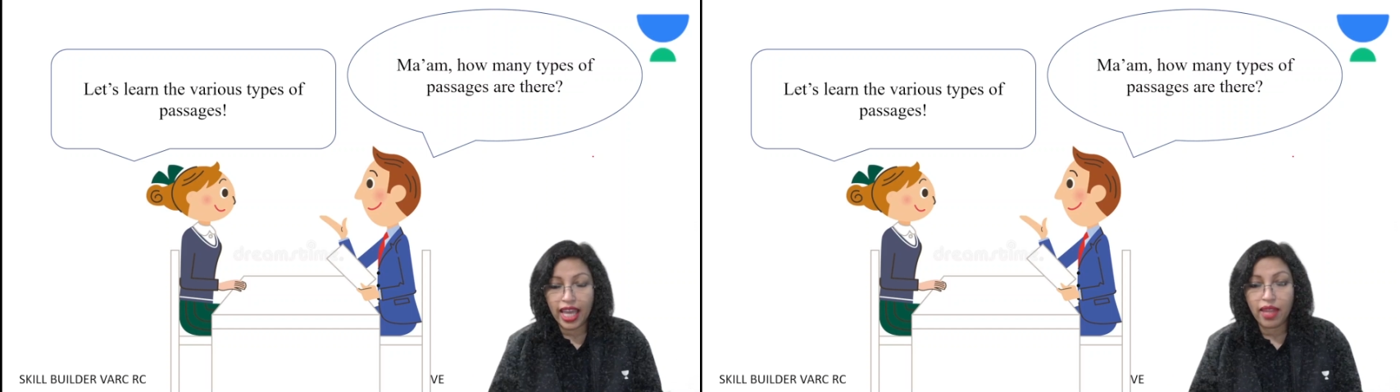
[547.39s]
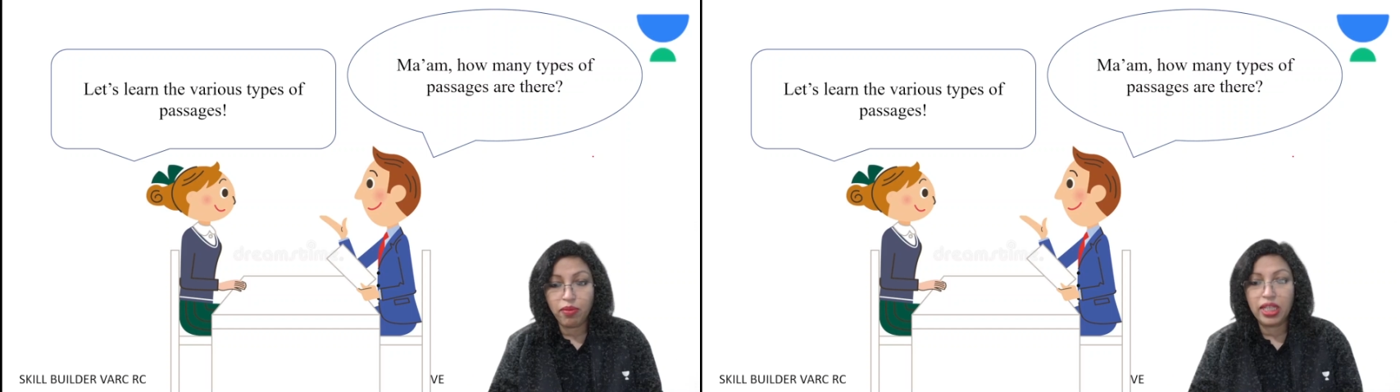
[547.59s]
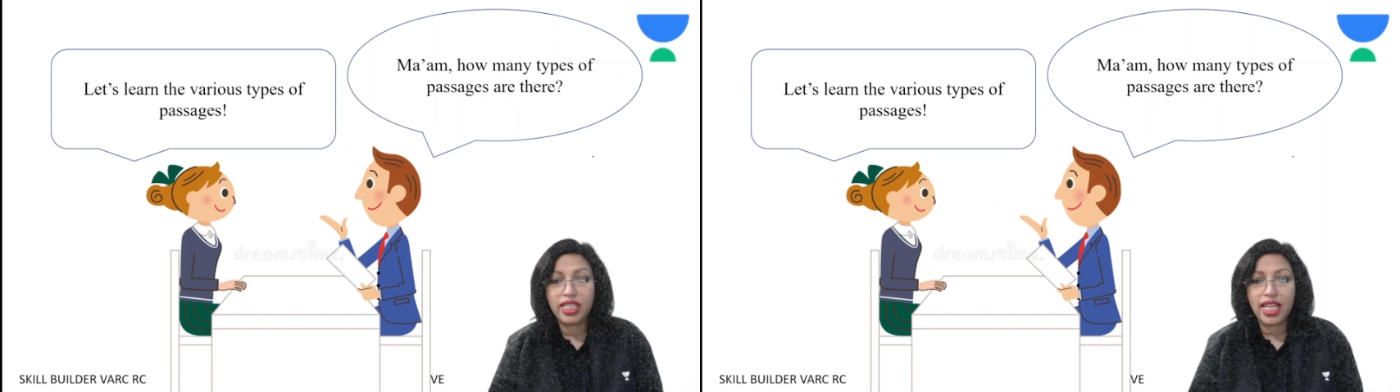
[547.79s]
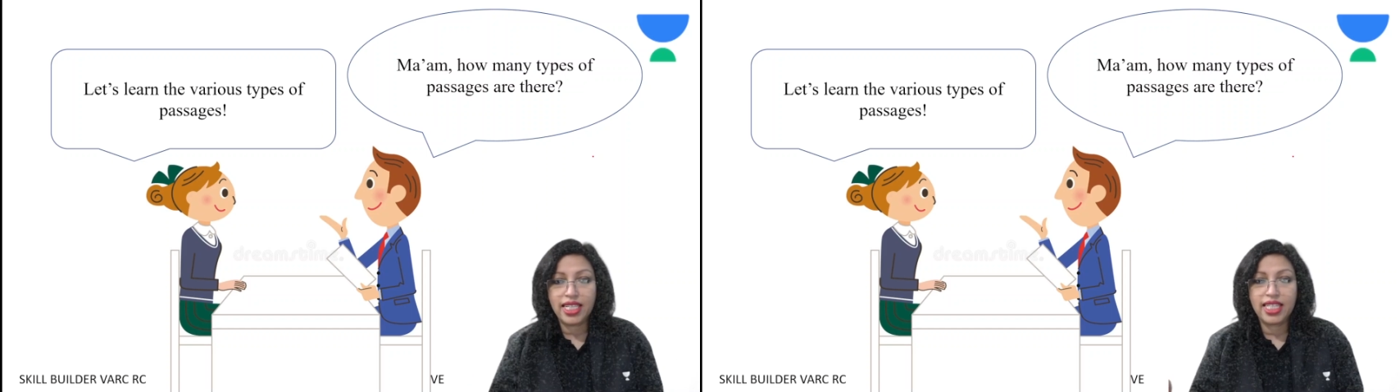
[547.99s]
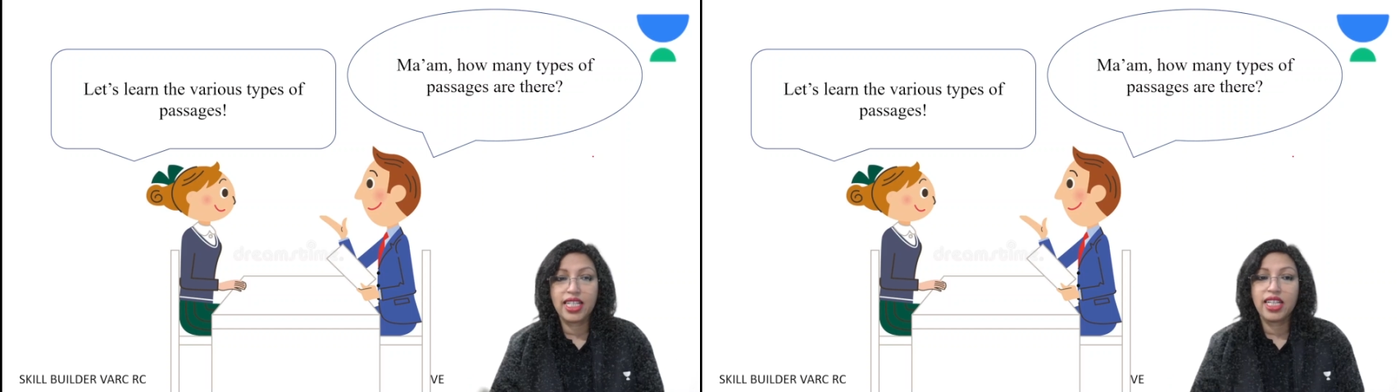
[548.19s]
can be
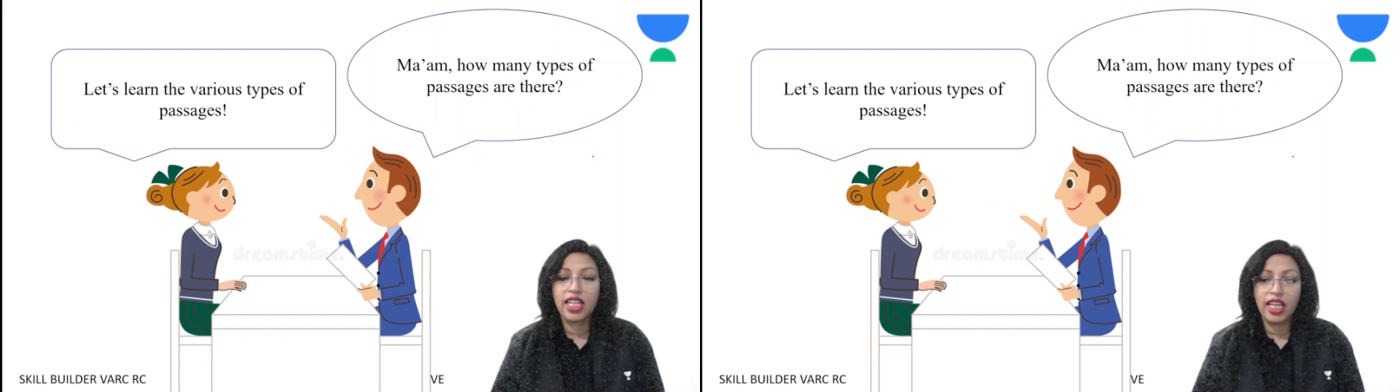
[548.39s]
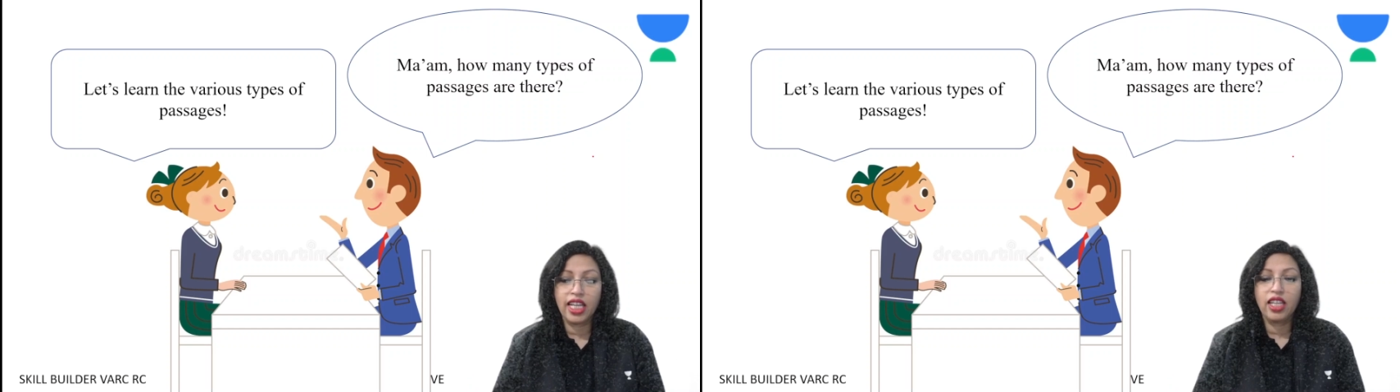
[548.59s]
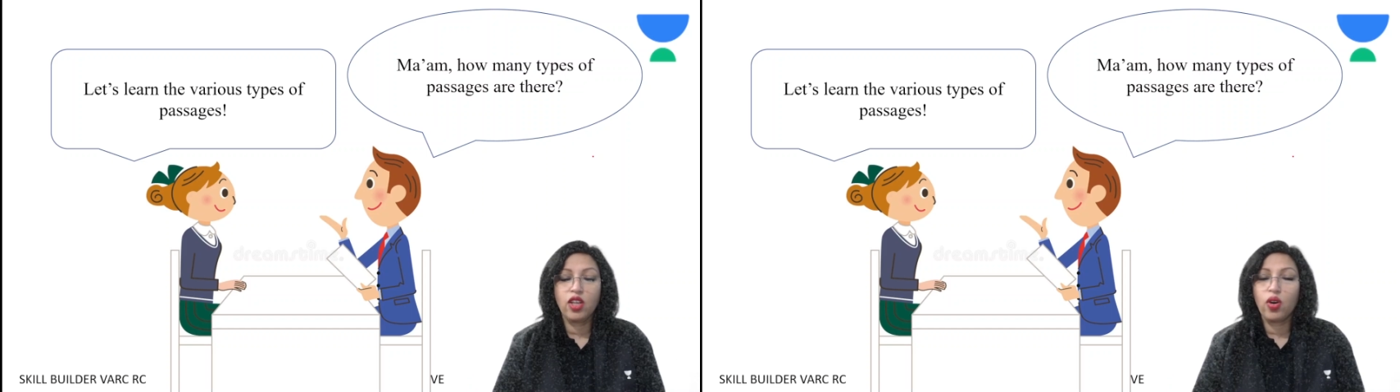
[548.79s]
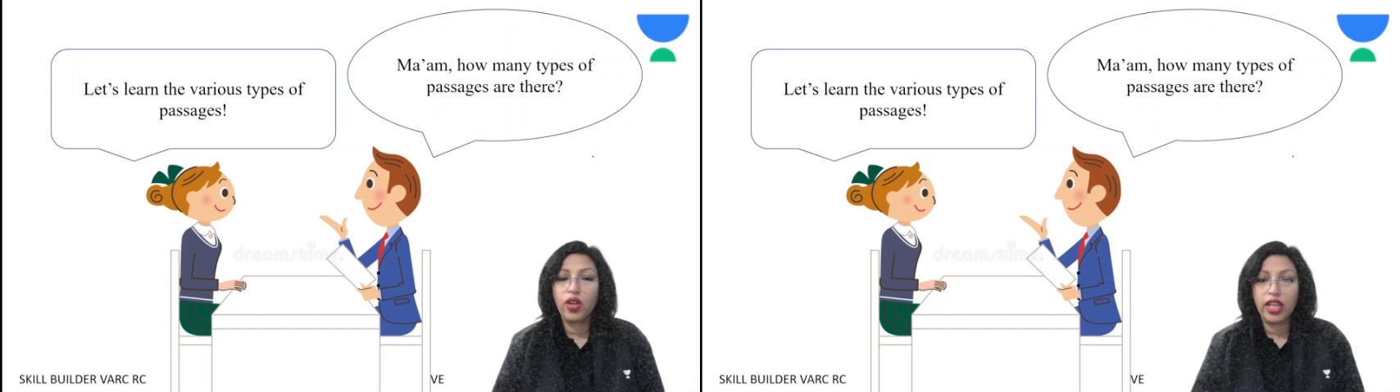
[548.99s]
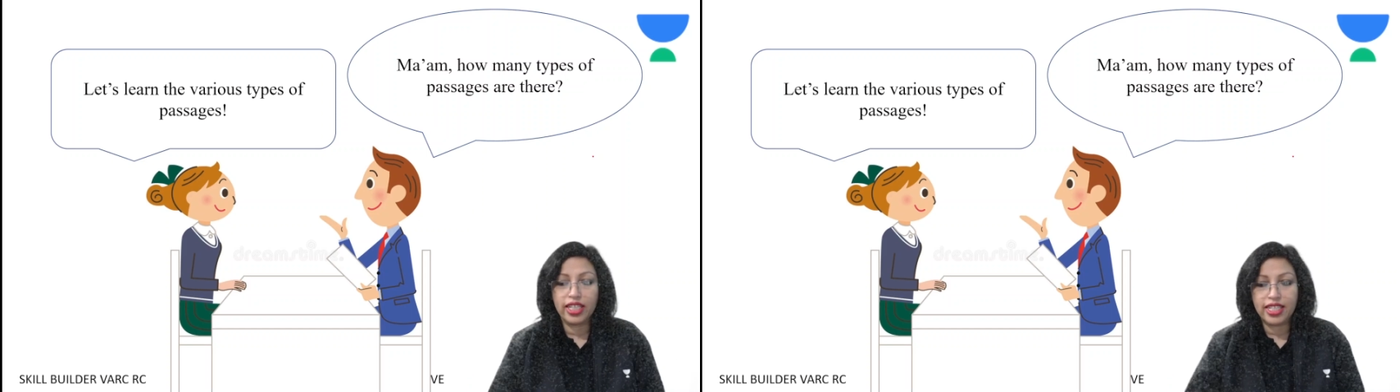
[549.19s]
tested in
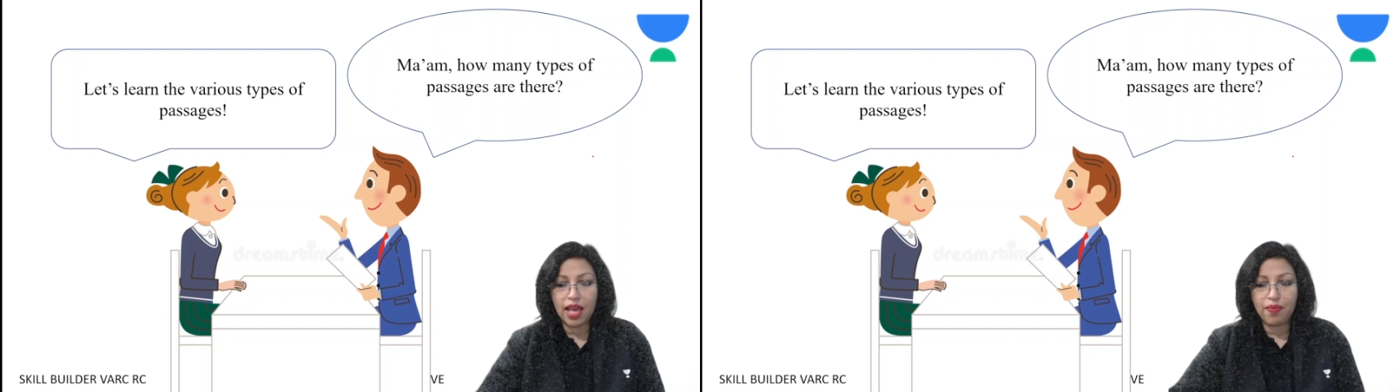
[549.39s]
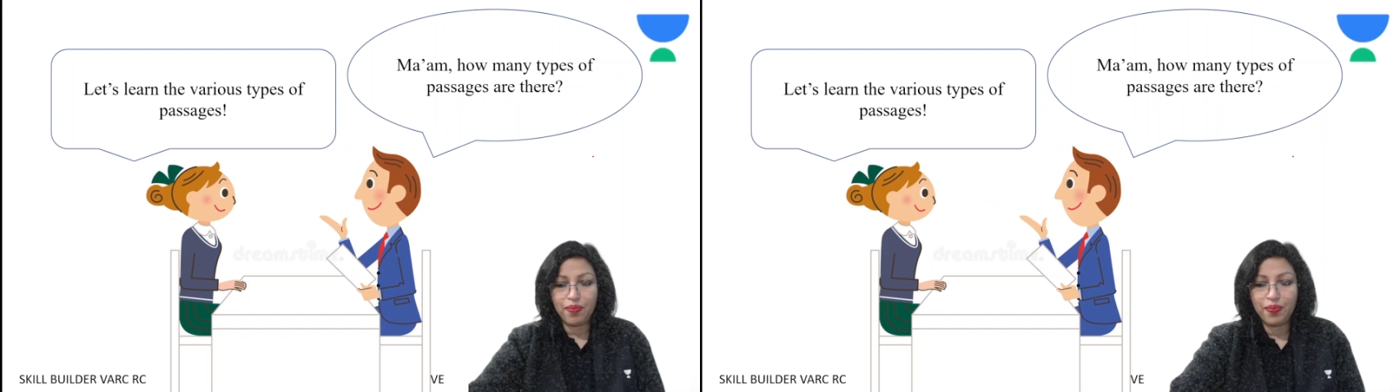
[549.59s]
your exam.